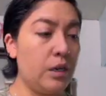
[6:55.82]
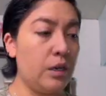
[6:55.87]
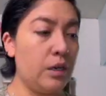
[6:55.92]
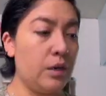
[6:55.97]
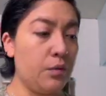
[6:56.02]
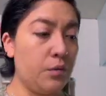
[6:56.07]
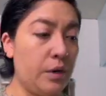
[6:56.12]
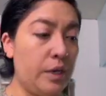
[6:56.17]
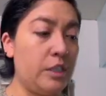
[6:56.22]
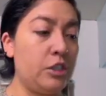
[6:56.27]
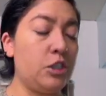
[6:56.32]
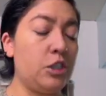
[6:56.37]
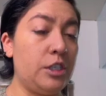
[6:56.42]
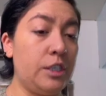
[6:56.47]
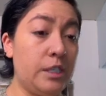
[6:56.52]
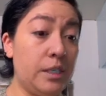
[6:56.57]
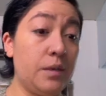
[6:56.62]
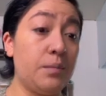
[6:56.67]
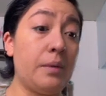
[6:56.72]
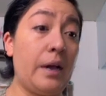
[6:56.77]
When she
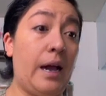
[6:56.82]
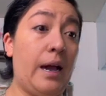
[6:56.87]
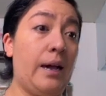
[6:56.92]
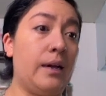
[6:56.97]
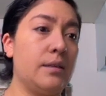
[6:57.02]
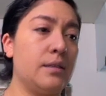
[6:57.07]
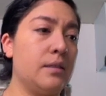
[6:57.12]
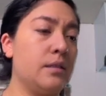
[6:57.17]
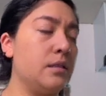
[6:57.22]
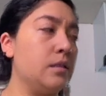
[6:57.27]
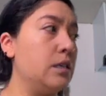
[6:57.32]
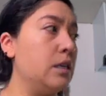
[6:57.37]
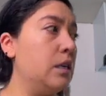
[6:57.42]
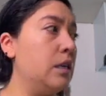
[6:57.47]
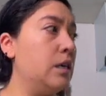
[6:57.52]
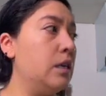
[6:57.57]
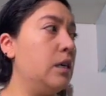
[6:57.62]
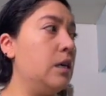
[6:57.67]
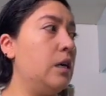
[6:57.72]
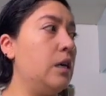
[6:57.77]
did pass,
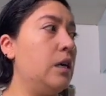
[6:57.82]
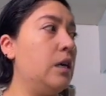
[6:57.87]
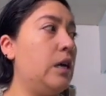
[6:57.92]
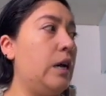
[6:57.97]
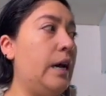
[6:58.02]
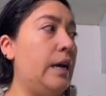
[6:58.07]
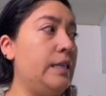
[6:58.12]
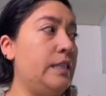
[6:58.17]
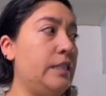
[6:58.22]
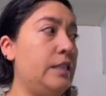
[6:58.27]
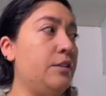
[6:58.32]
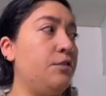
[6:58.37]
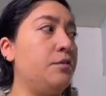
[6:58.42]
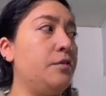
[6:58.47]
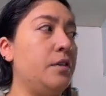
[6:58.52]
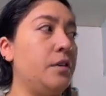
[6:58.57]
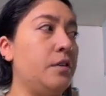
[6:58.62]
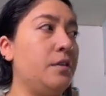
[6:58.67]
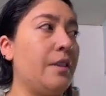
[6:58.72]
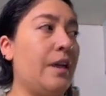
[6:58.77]
I did
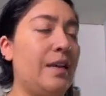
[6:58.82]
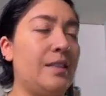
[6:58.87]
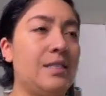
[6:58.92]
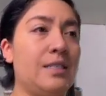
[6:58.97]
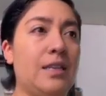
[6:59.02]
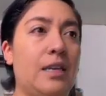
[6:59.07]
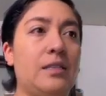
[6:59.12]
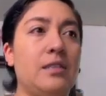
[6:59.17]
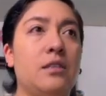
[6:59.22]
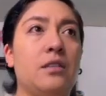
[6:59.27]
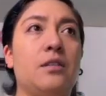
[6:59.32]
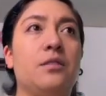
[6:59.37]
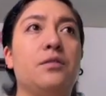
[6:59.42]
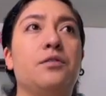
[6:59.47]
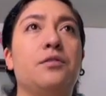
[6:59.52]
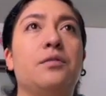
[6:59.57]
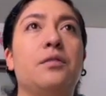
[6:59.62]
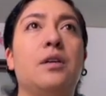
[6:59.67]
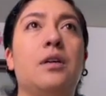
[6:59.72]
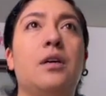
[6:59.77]
feel that sense of